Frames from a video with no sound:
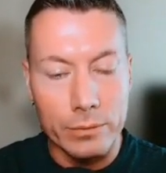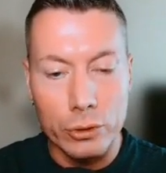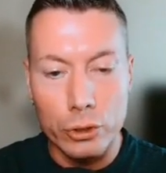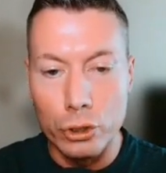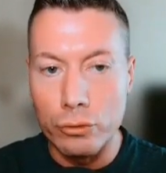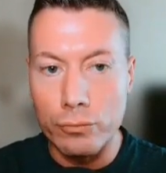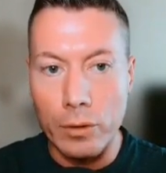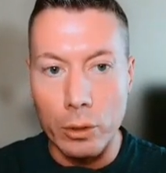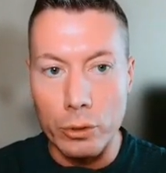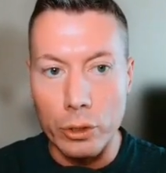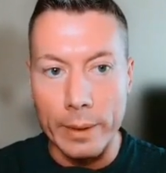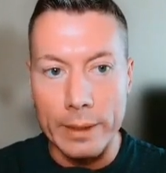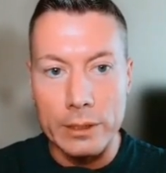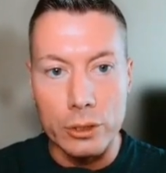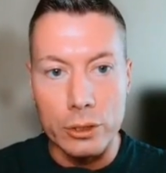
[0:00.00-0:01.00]
euro
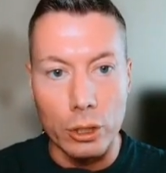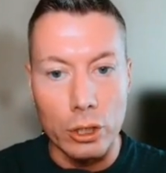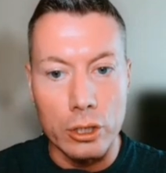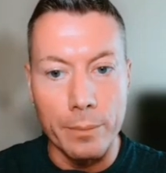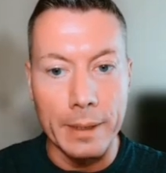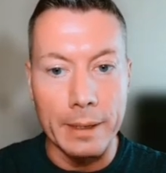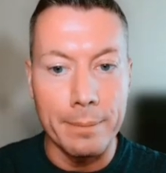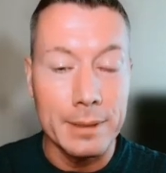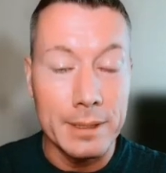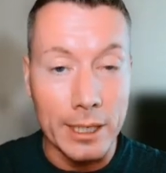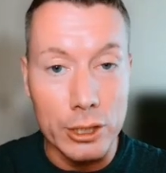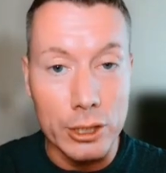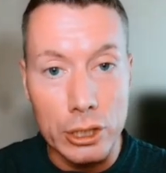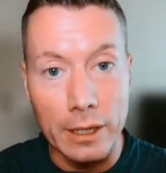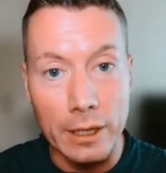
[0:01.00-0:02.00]
US dollar could be
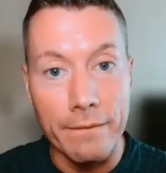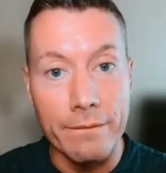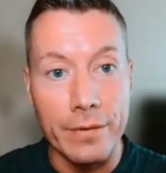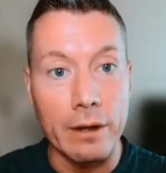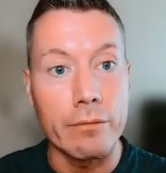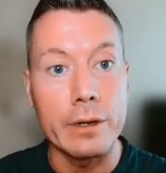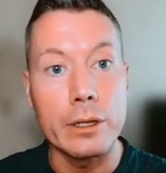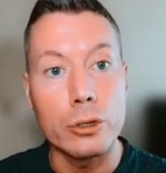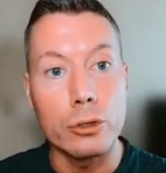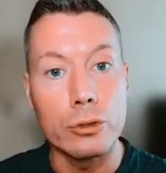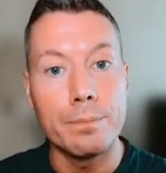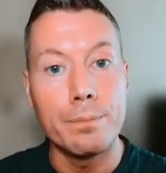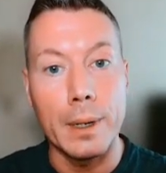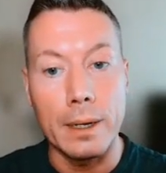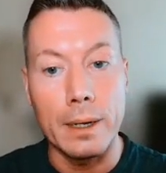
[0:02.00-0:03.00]
potentially a very
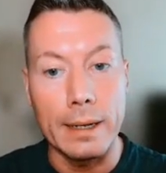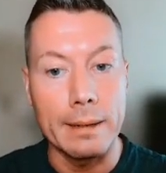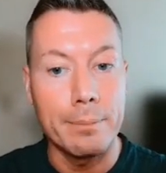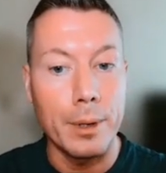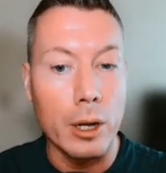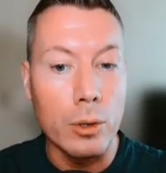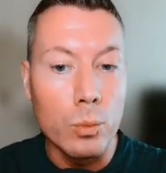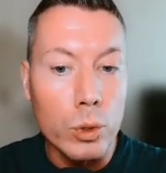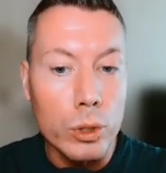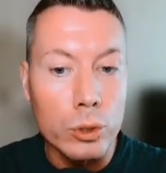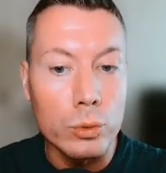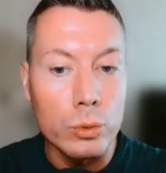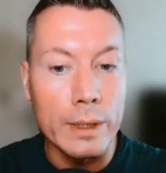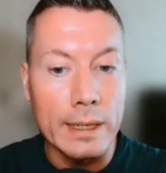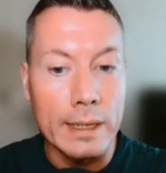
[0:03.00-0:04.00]
good buy. But I
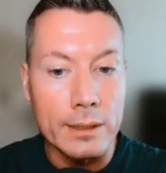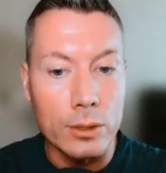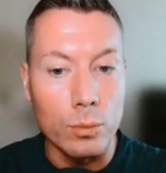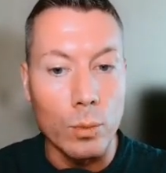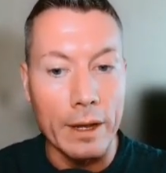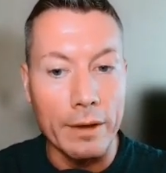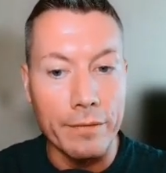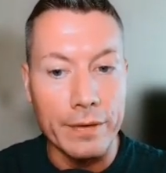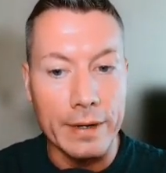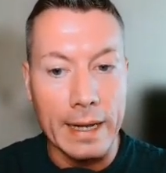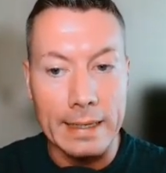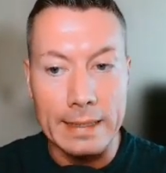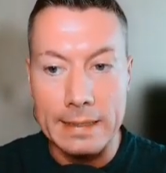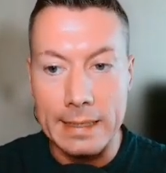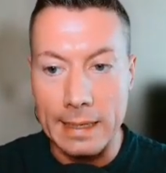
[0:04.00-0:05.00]
will need to wait for
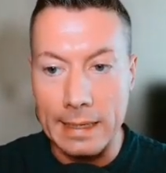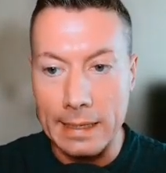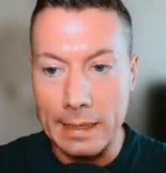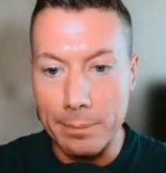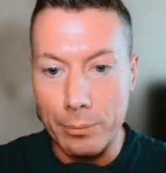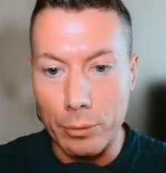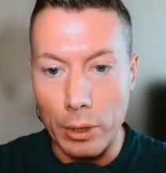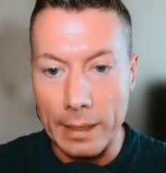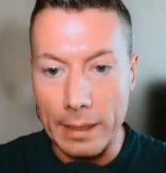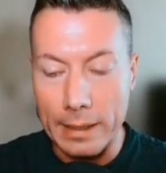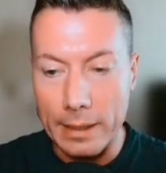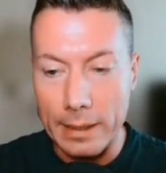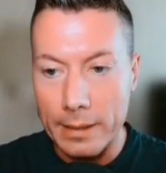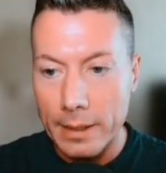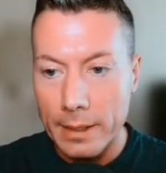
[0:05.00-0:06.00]
that daily
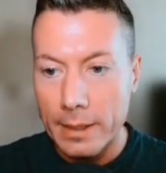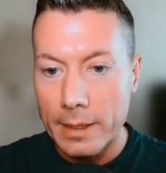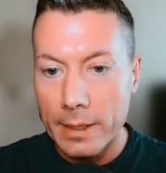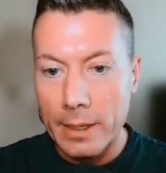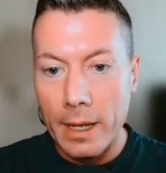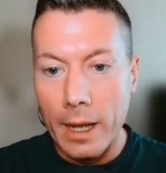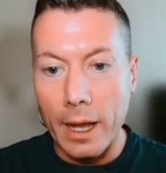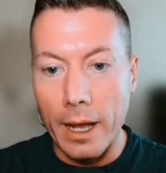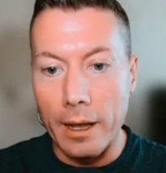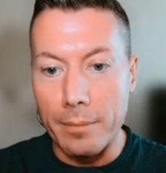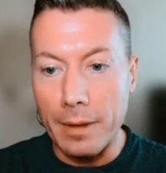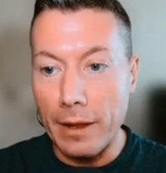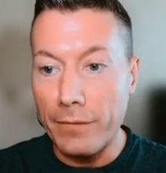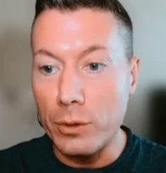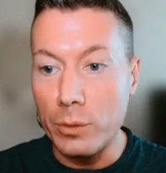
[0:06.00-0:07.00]
break.
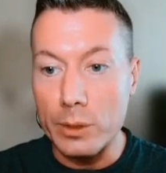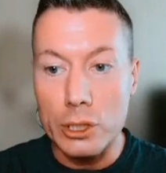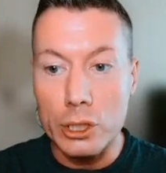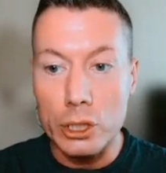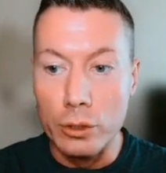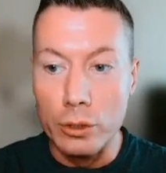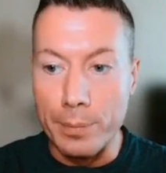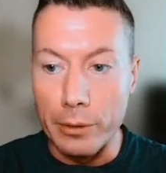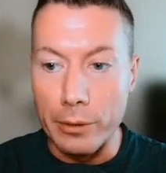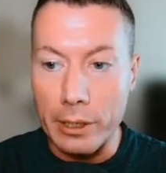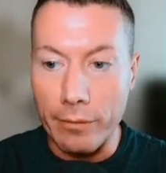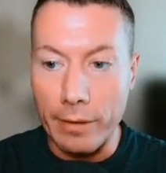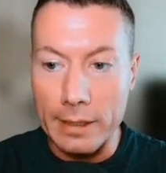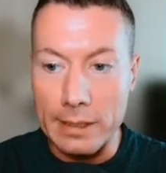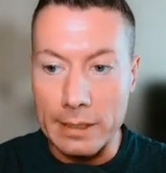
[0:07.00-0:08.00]
If you were super
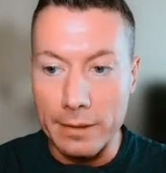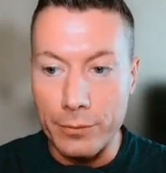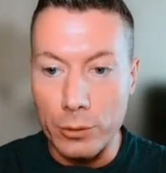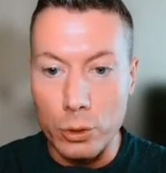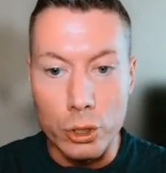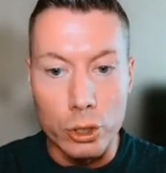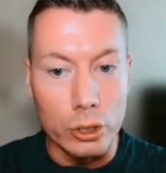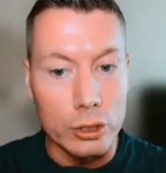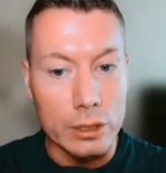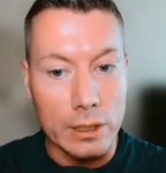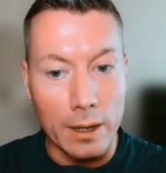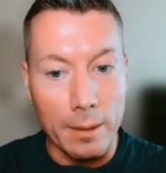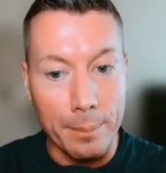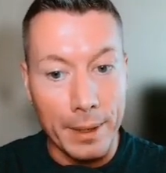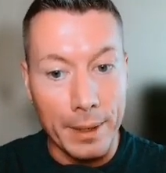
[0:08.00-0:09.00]
aggressive, you could
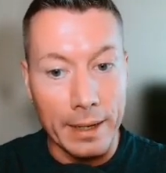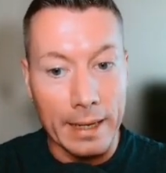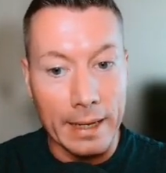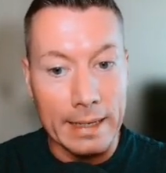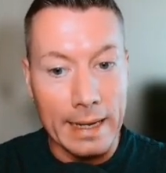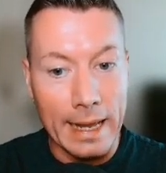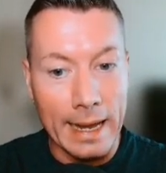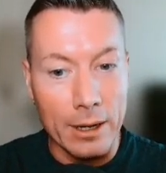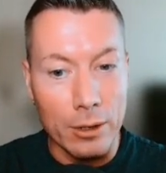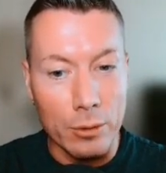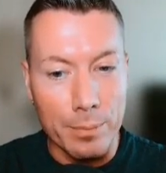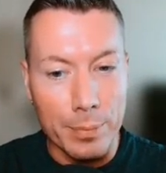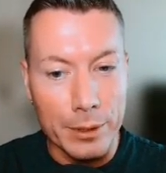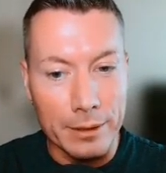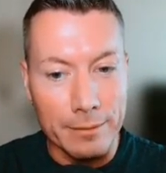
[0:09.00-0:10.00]
start buying it
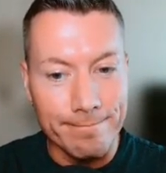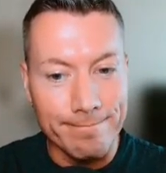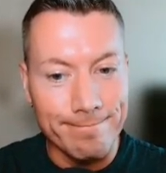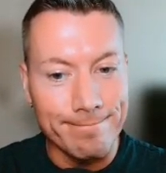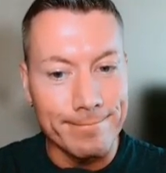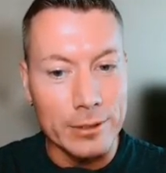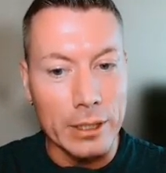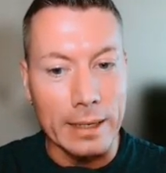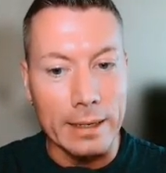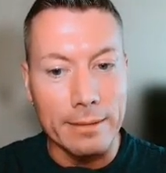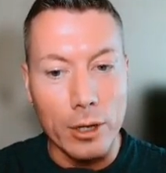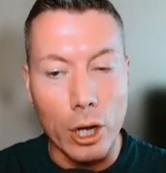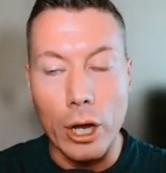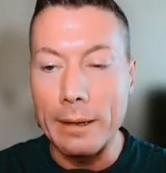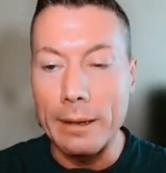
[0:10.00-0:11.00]
now. But yeah,
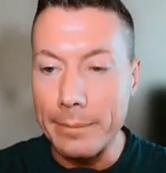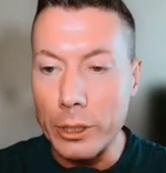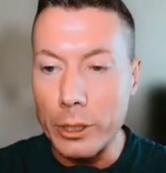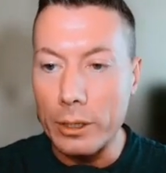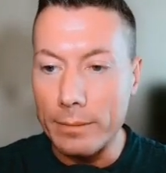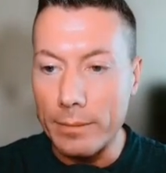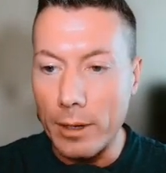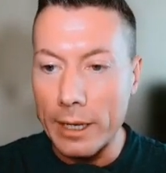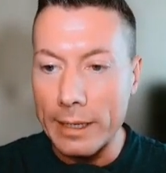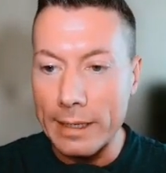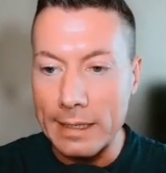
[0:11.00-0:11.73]
I'm not. I